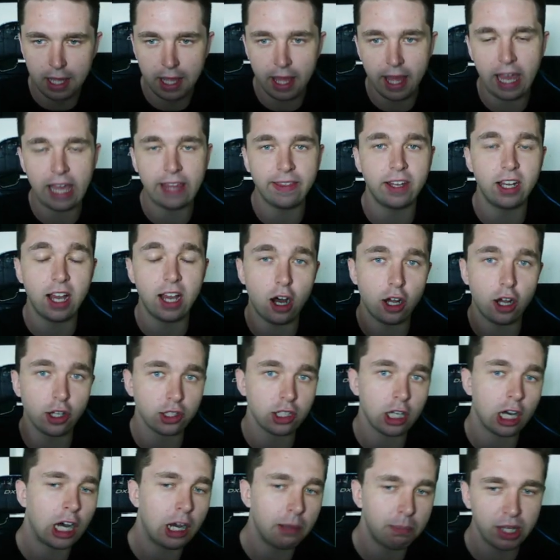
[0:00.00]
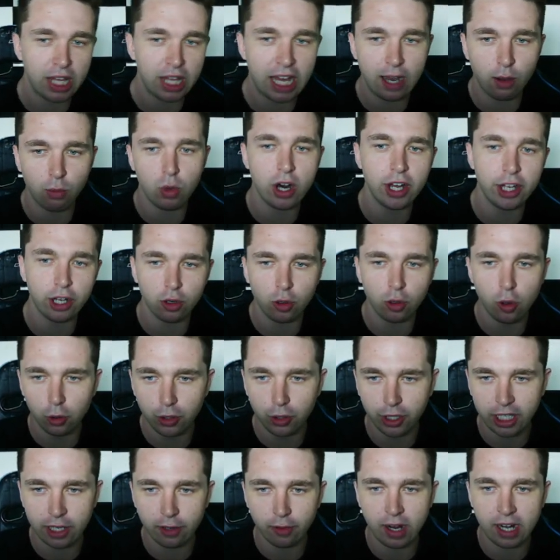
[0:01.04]
And then on top of that, while you're holding
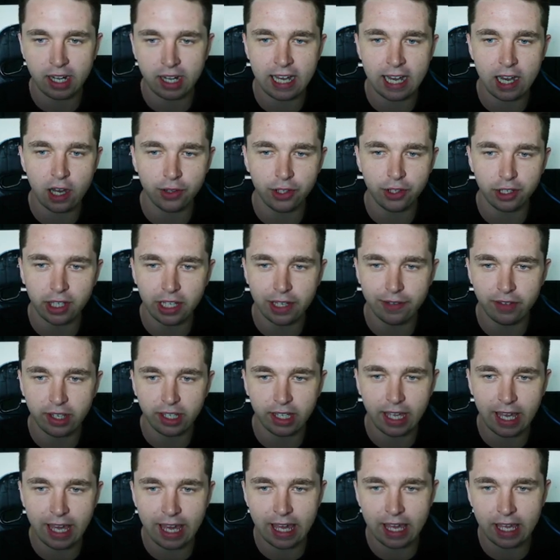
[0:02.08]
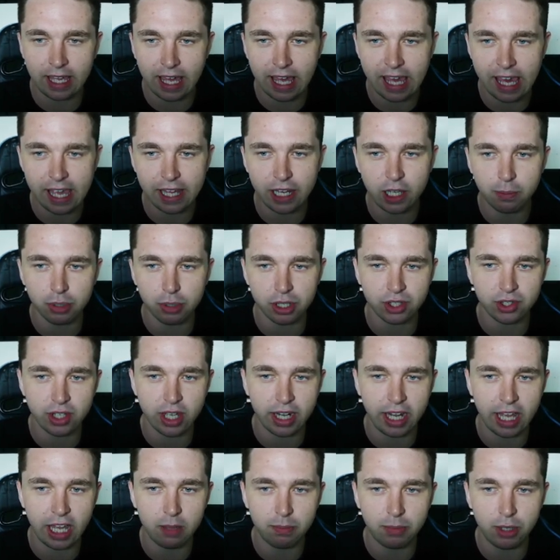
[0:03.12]
it right now, they're giving a 80%
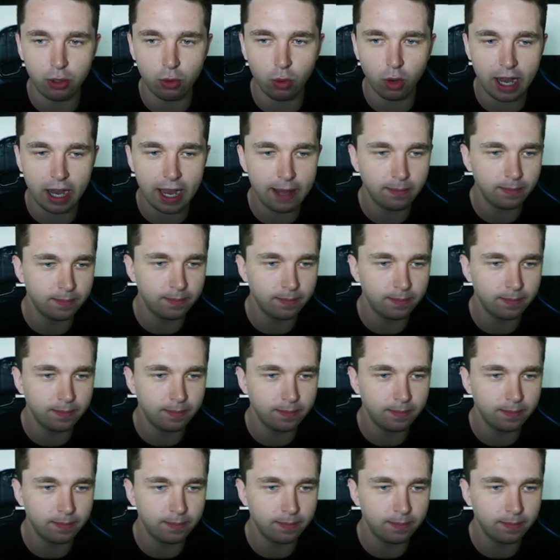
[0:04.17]
APY.